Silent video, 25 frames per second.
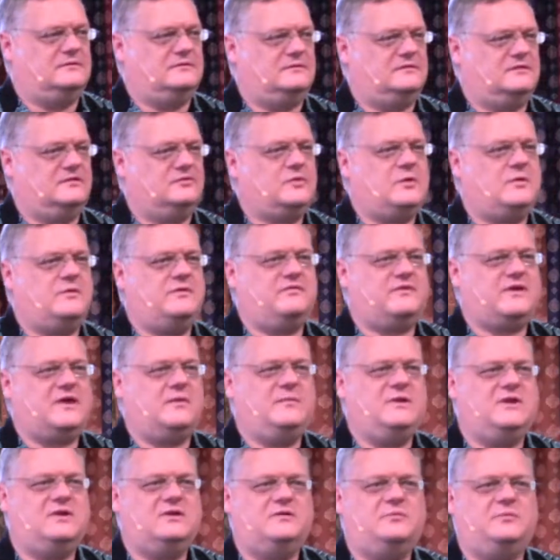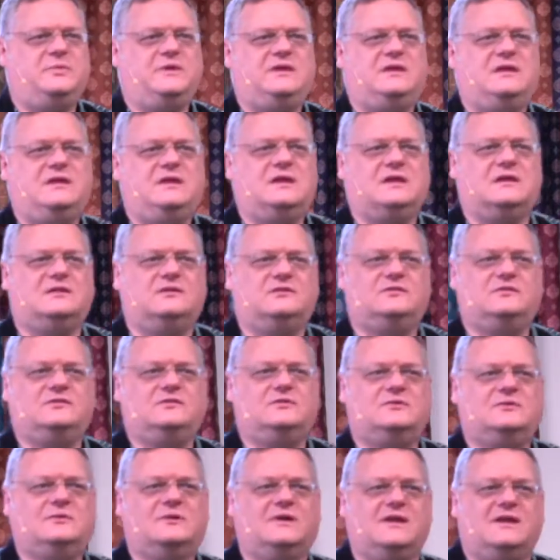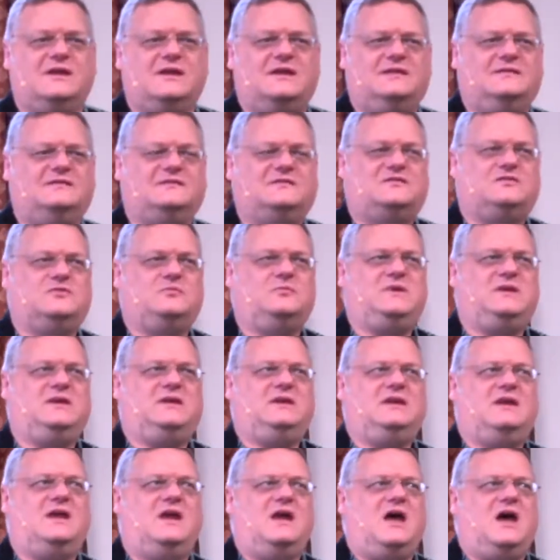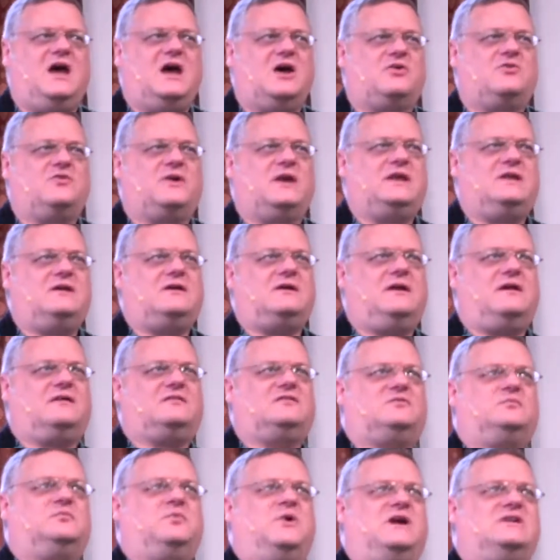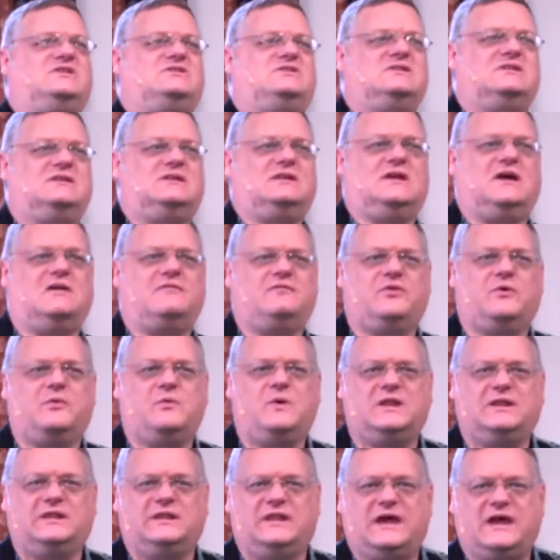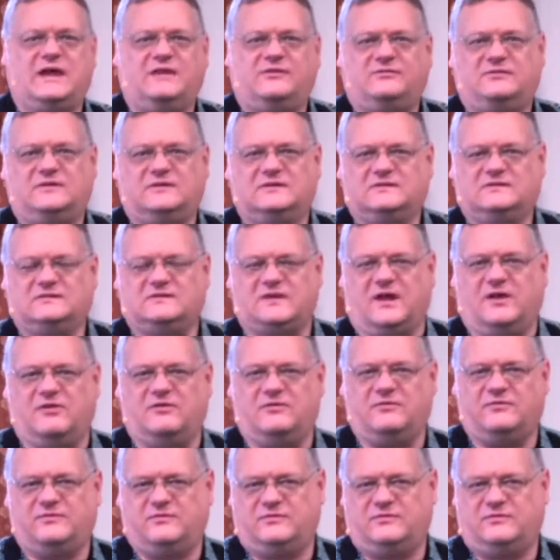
It's what we've come here to be and do, is to be a greater expression of the one life itself,